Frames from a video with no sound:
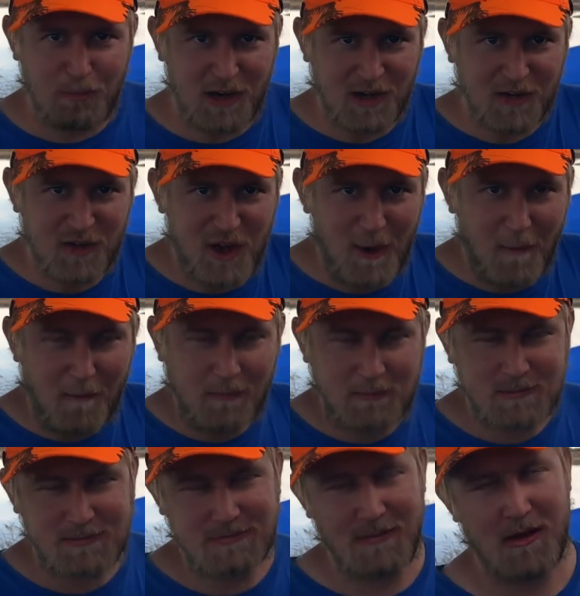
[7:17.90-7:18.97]
Bakes out.
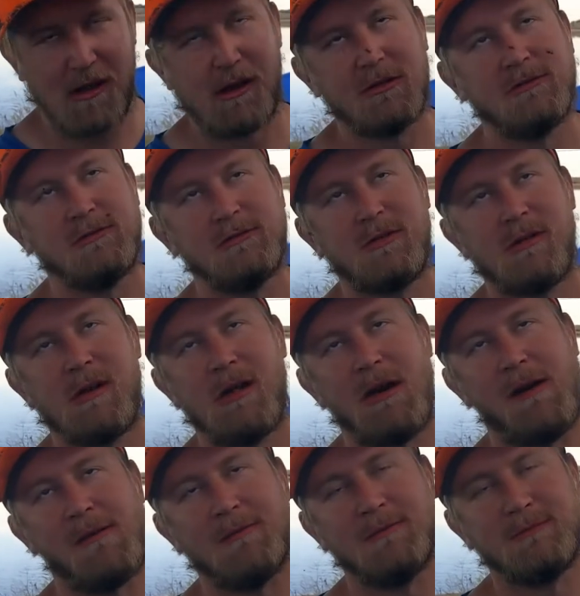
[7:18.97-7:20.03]

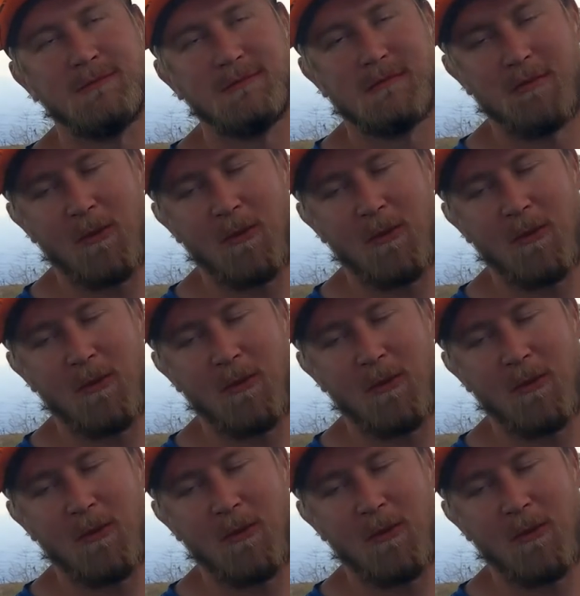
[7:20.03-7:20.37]
I'm not